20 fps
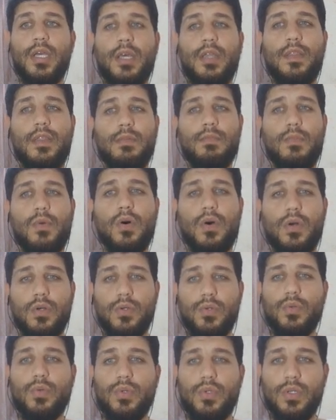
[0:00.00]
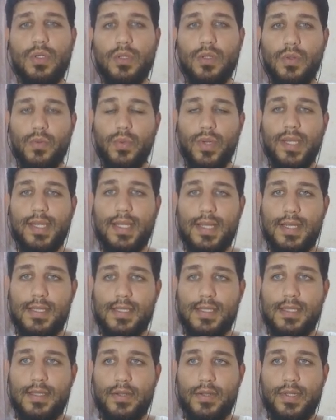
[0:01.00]
the more Google will
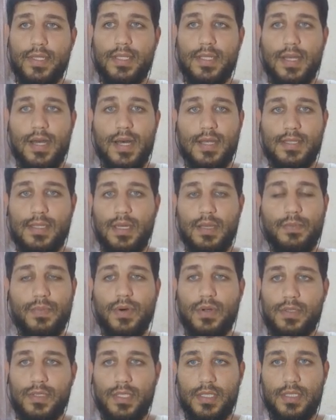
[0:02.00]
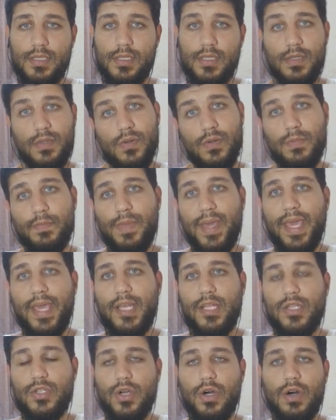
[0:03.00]
consider it as an important
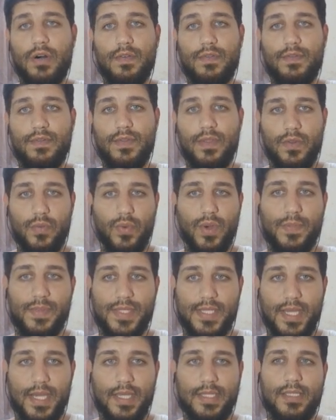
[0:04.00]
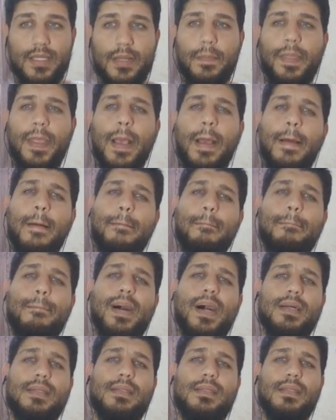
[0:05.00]
page of the website.
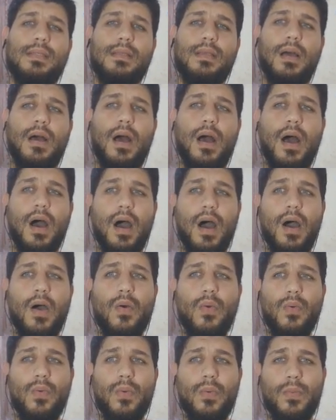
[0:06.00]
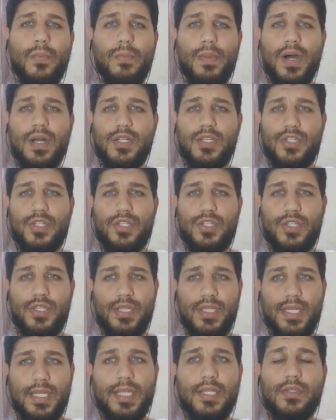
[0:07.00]
But how much
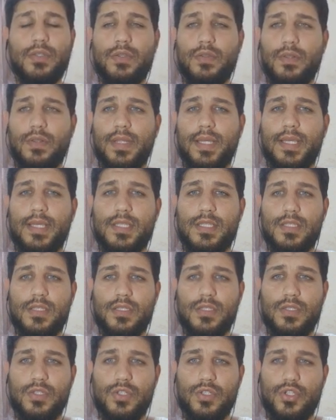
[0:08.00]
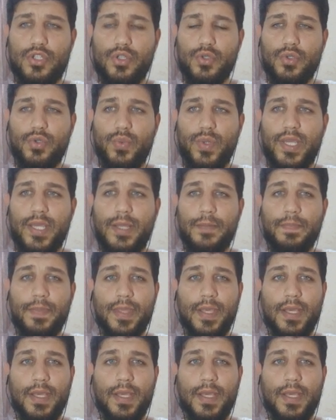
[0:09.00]
internal links should we